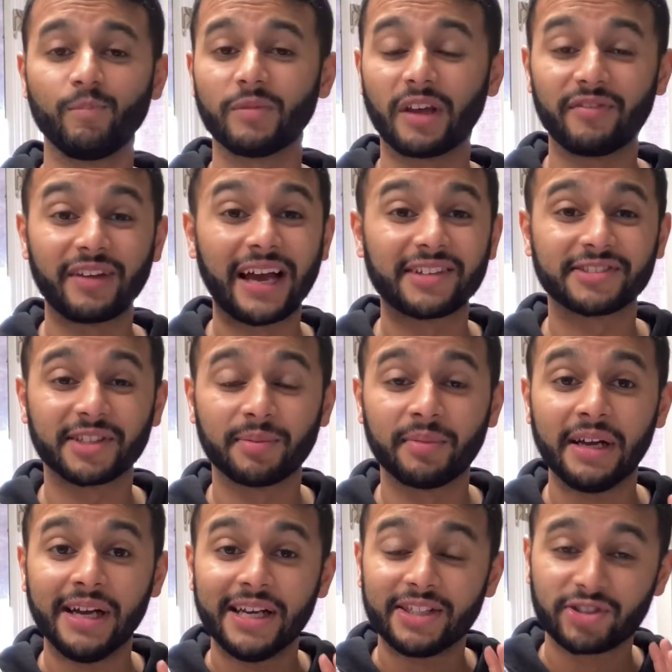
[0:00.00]
I've got some
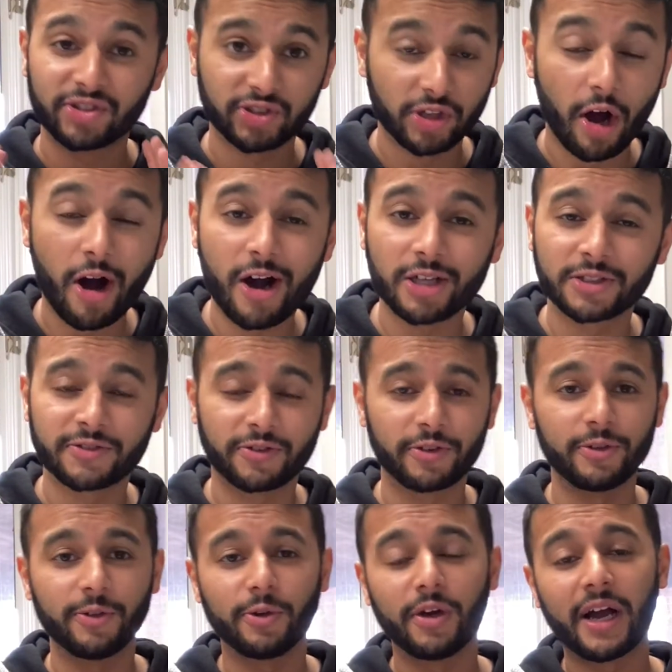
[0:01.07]
songs for
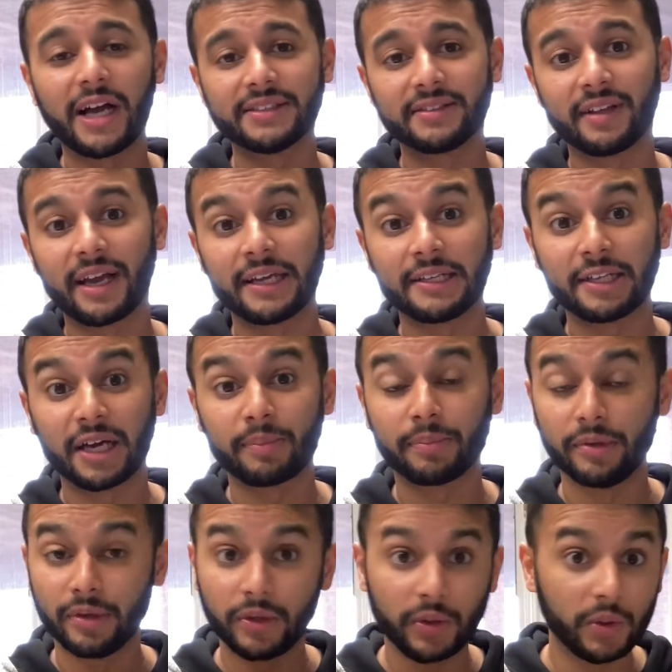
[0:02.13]
you guys lined up,
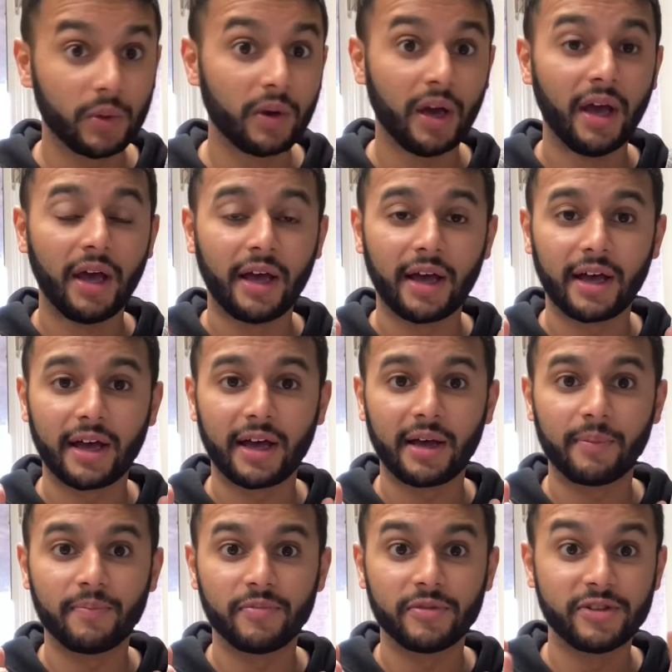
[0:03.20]
new, uh,
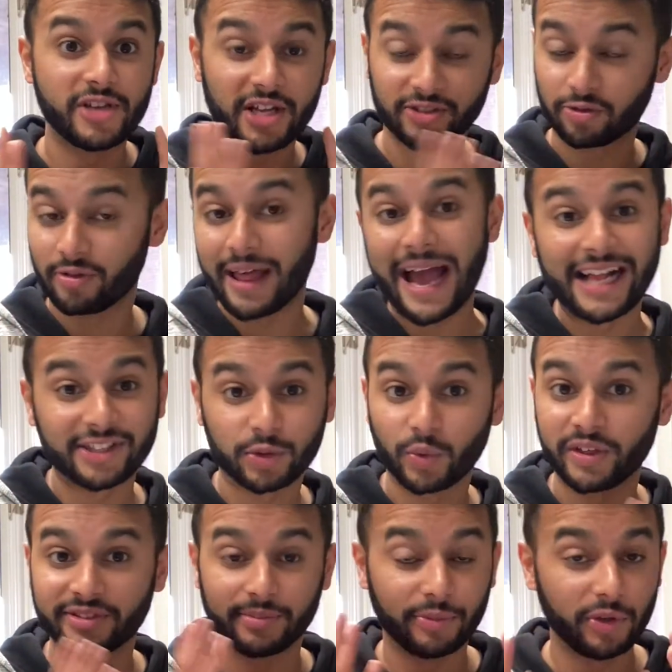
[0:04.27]
just last
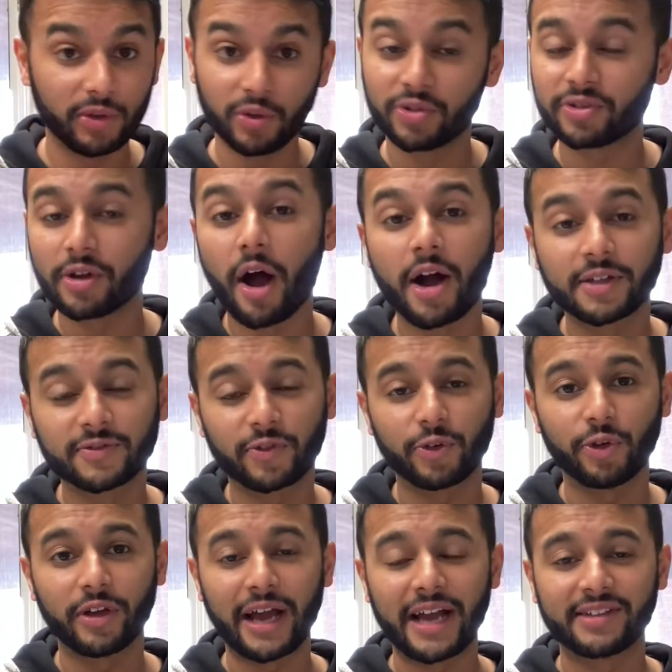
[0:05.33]
week, some new songs for
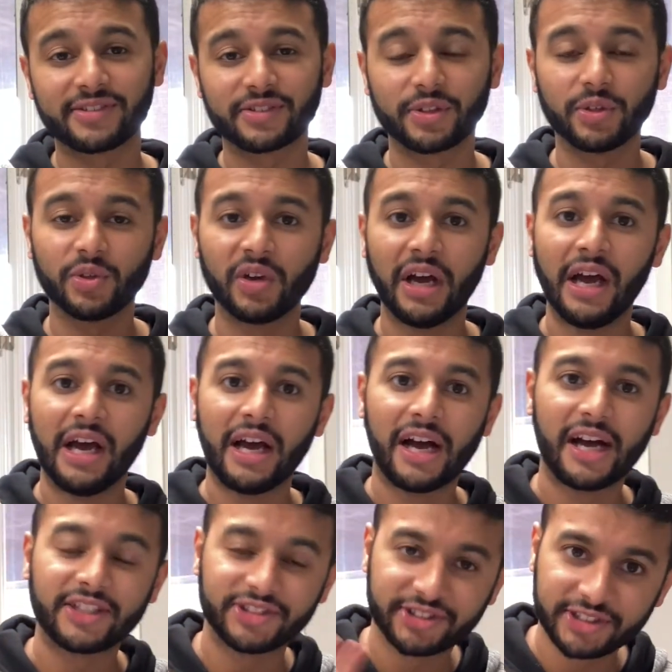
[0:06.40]
you guys to
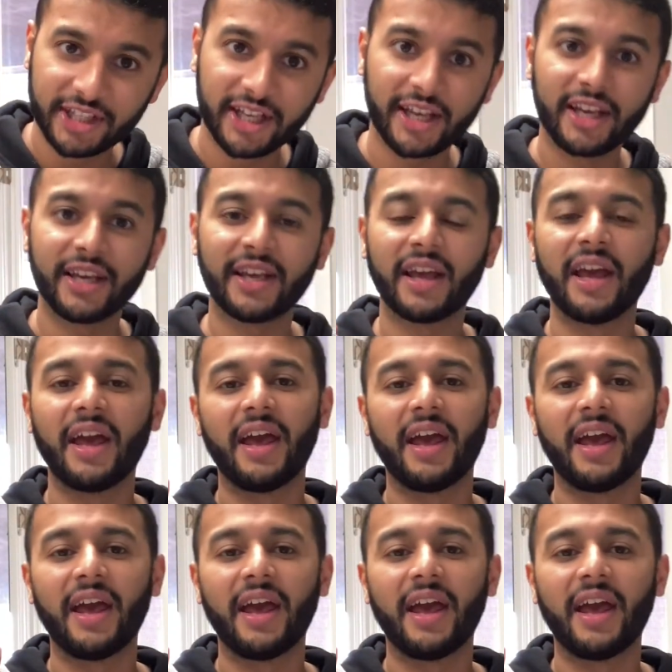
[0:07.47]
uh, sing